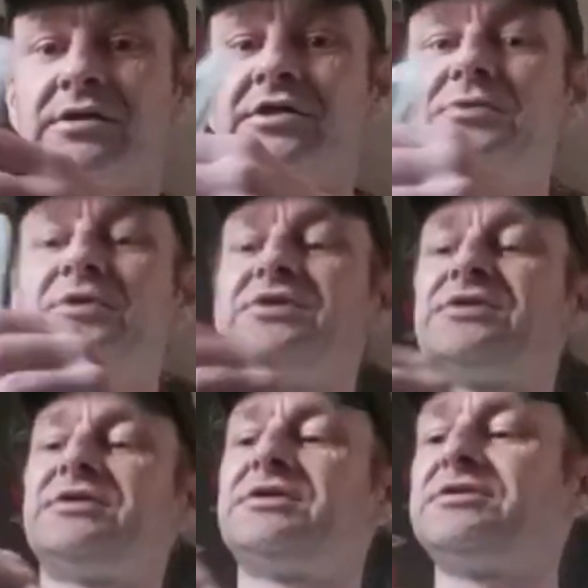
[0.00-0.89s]
Another one that
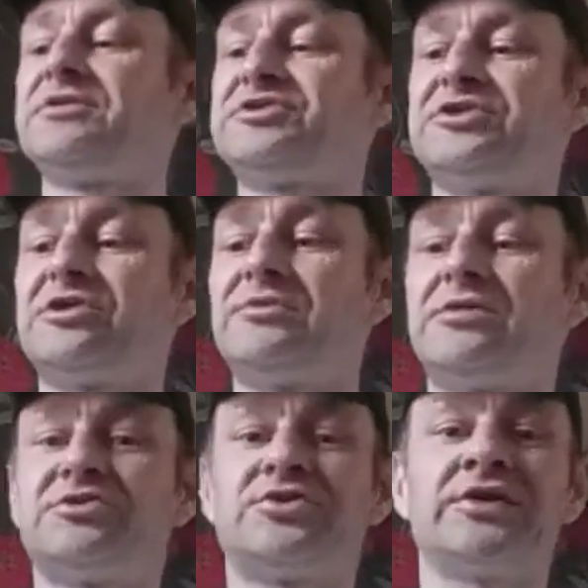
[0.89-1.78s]
didn't really sell
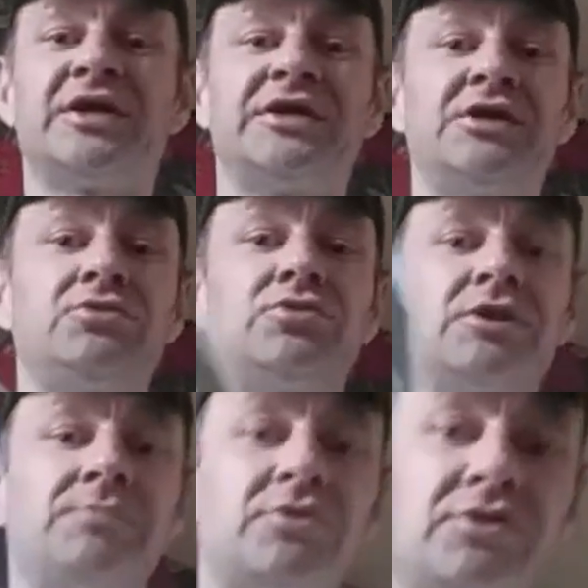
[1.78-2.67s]
well was like a Halo
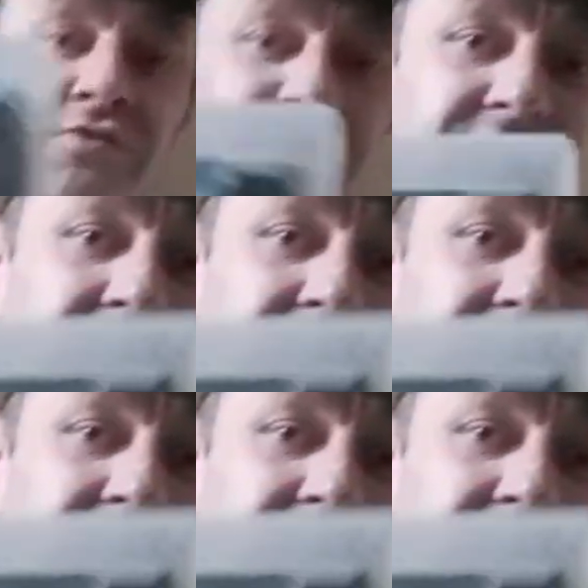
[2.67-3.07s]
rip-off,